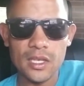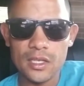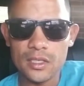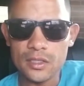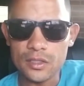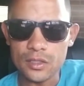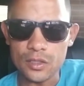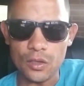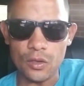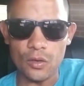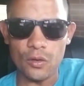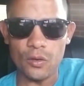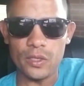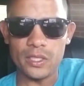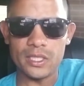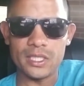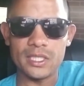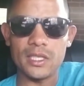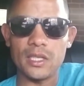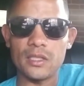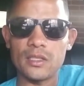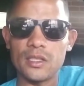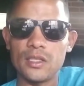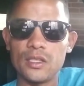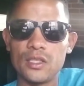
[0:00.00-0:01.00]
so it's
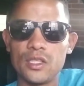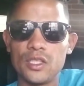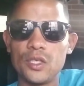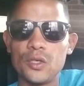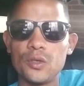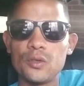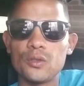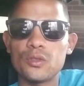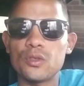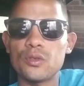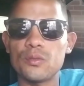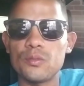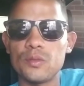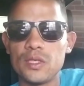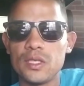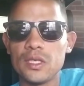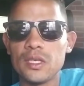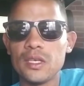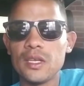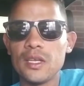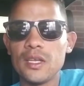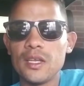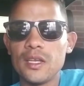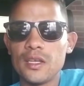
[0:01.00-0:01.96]
nothing new to me